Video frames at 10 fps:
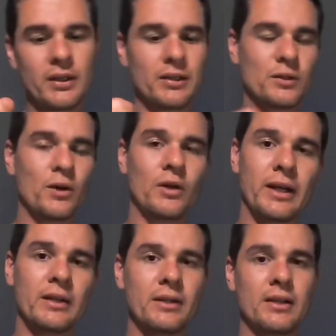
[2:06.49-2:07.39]
It's hard
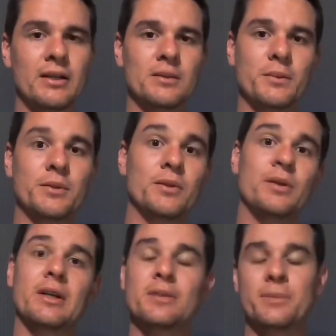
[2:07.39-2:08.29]
anodized, but you do
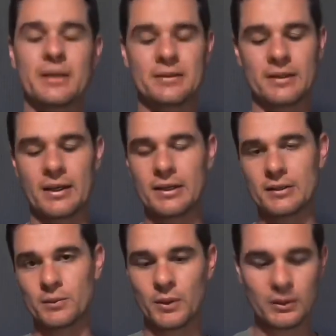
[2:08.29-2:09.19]
expect
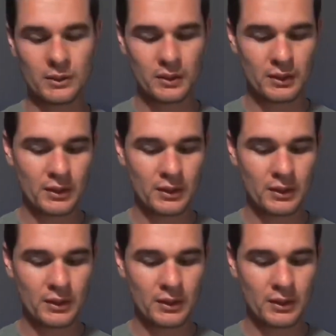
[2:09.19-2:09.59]
as well.